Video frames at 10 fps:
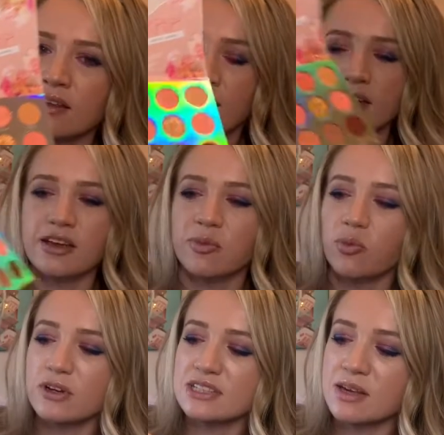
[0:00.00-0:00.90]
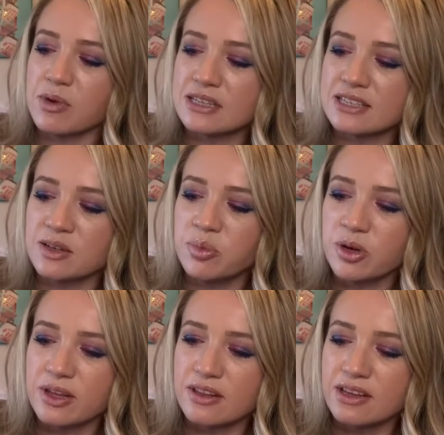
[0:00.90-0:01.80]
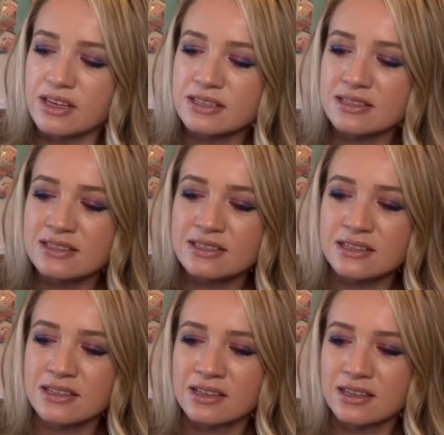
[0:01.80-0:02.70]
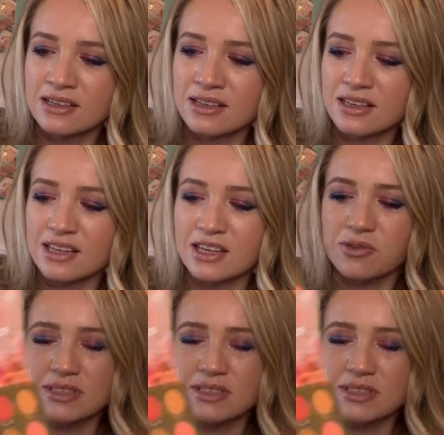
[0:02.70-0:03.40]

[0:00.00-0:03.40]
One time I did put this, I think it was